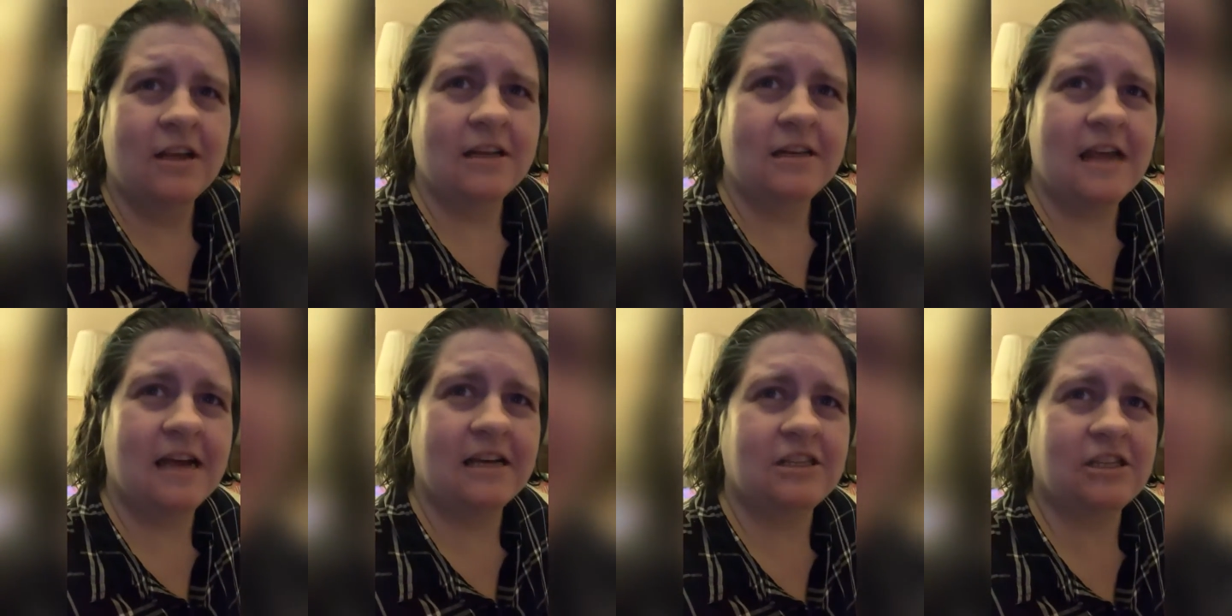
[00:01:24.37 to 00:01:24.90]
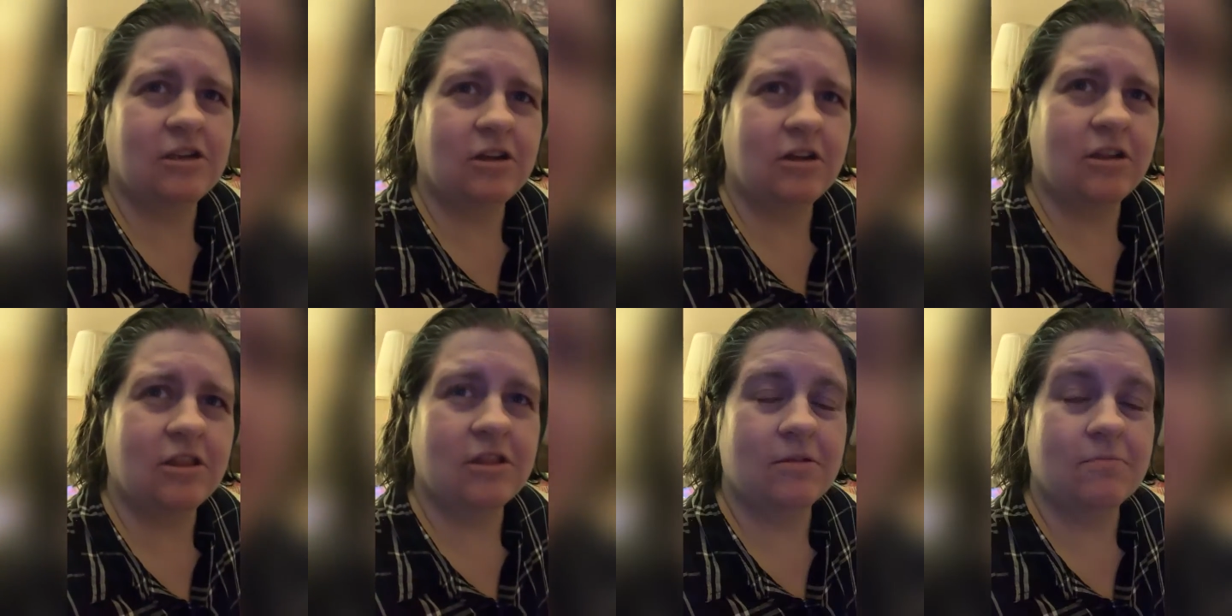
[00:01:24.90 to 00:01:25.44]
next
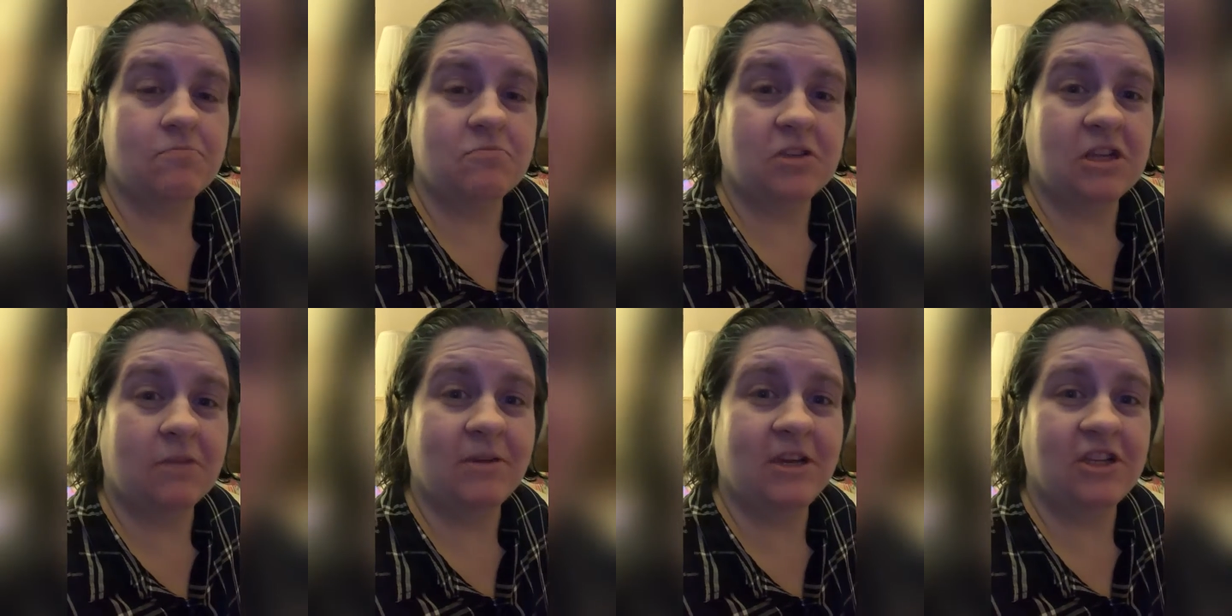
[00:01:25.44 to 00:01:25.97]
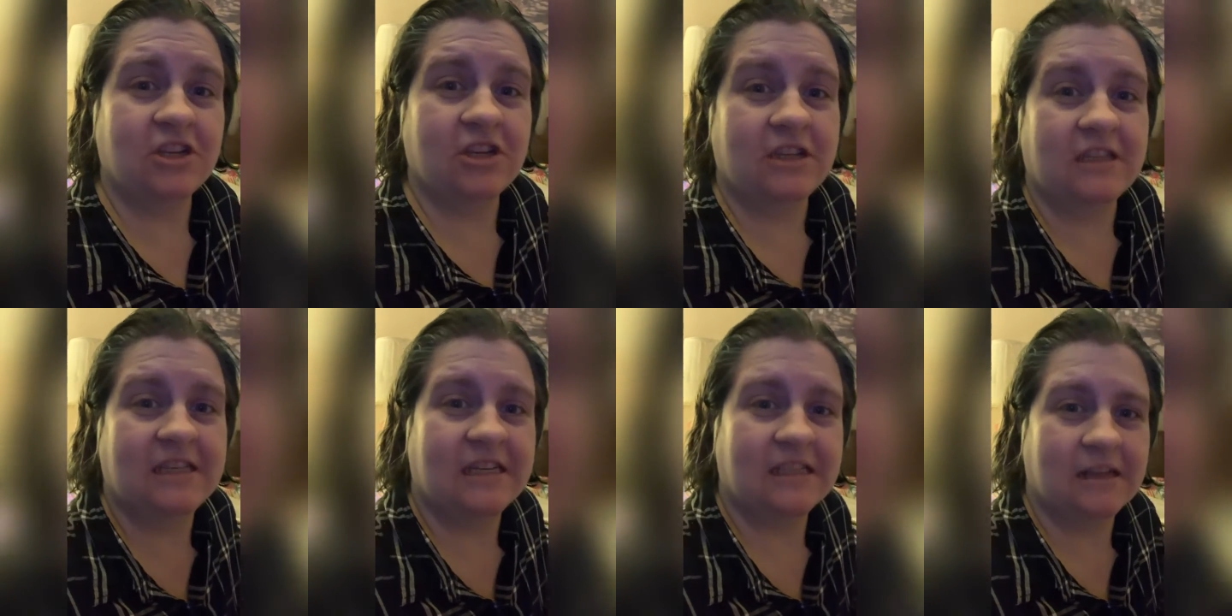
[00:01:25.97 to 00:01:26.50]
somebody's going to
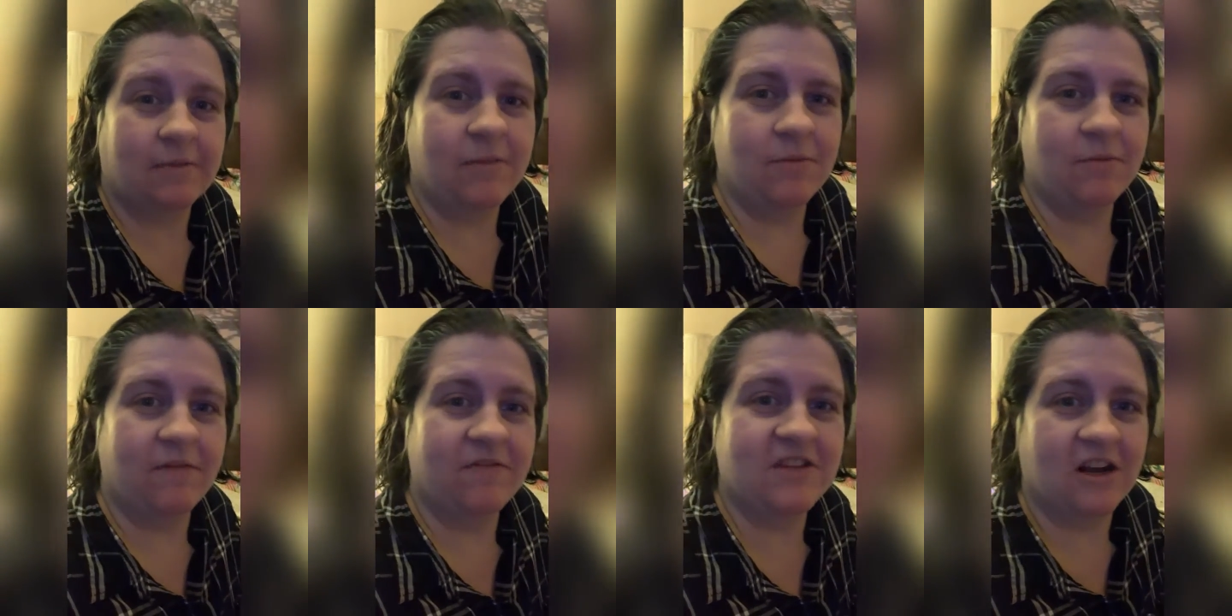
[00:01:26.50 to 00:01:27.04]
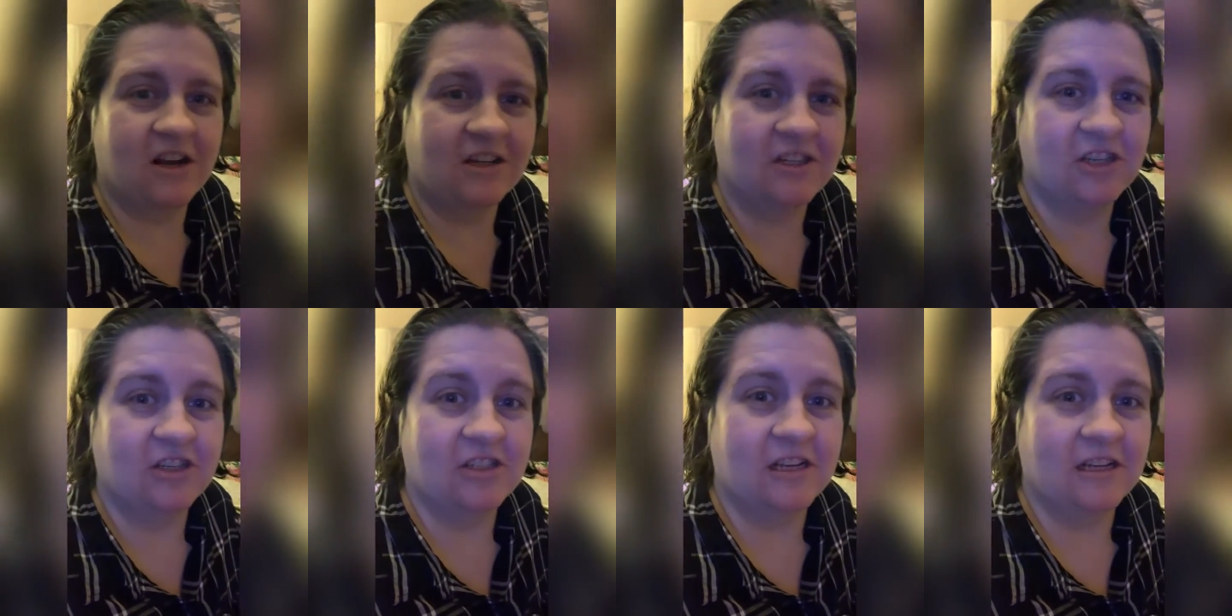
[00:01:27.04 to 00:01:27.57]
see something with
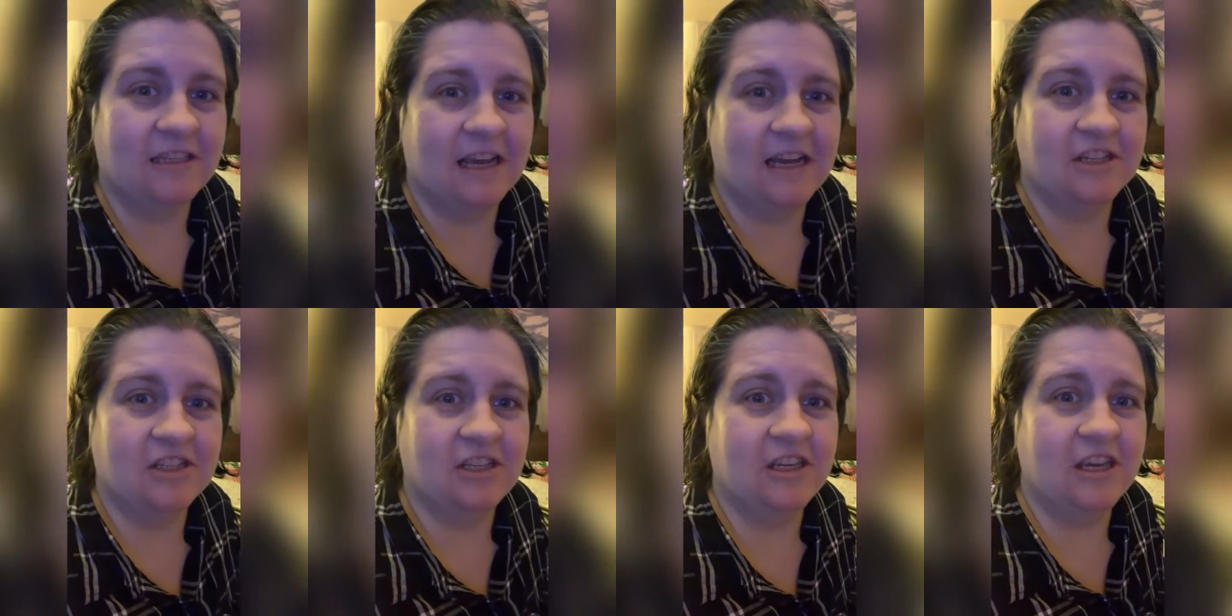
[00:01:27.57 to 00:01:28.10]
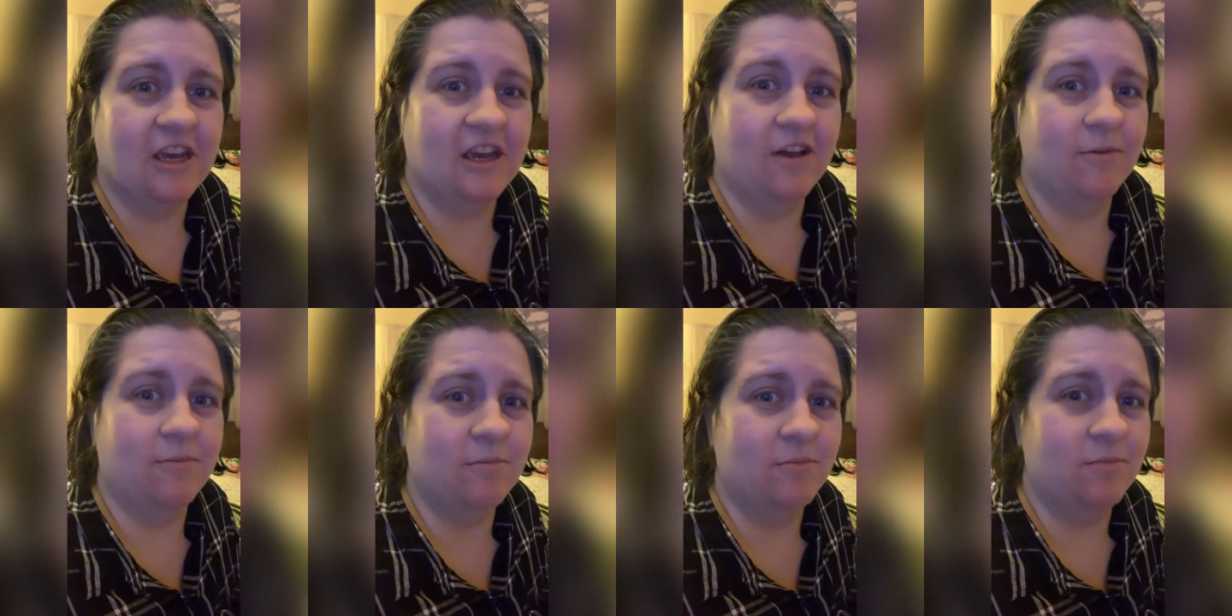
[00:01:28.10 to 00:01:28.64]
doctors, and guess you.